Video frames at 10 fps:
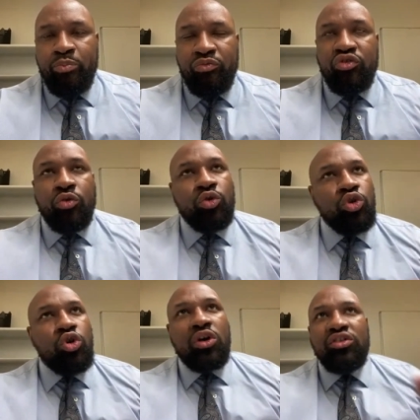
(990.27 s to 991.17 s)
So New
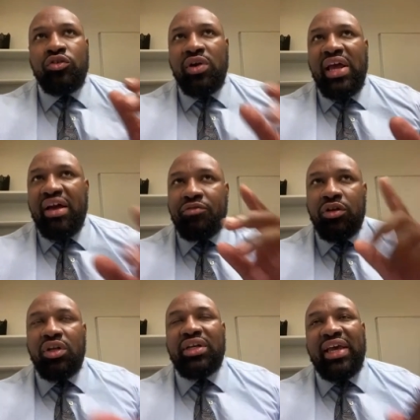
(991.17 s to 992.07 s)
York is going to have to
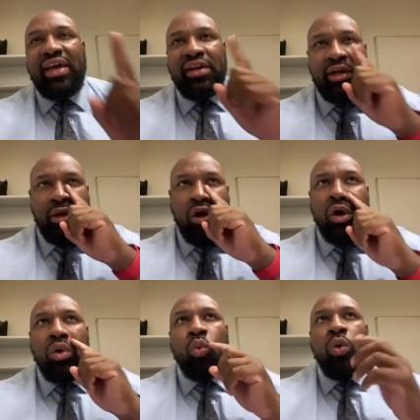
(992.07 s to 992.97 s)
look at
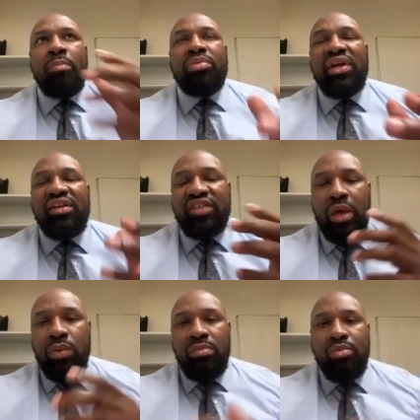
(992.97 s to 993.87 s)
what players
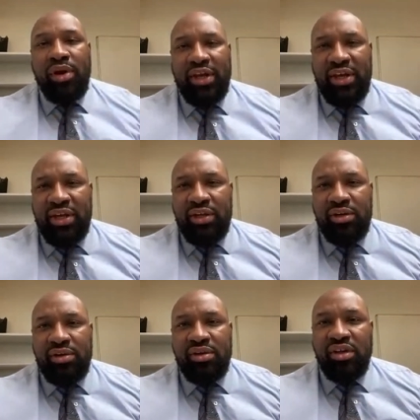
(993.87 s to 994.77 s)
can we bring
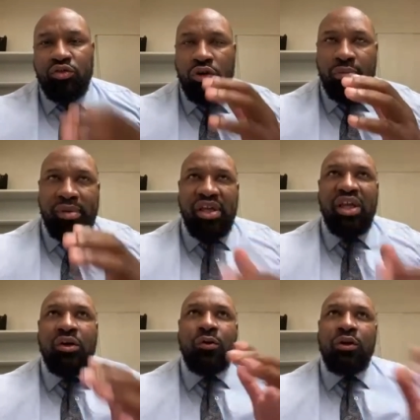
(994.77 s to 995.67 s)
in that's going to
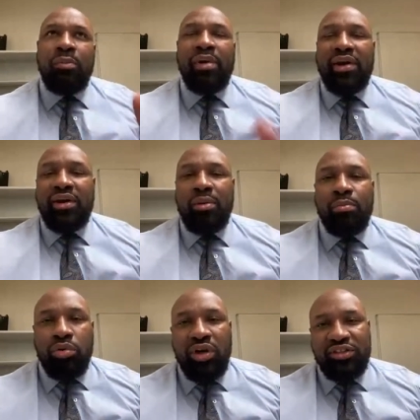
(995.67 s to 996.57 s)
be equal or better
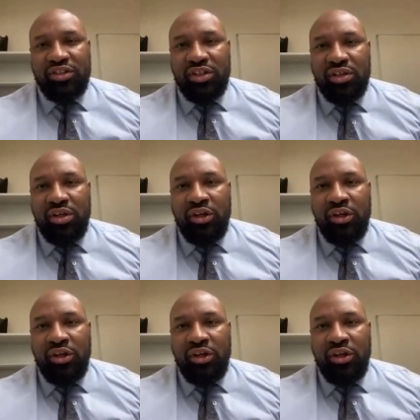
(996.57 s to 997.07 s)
than Brunson,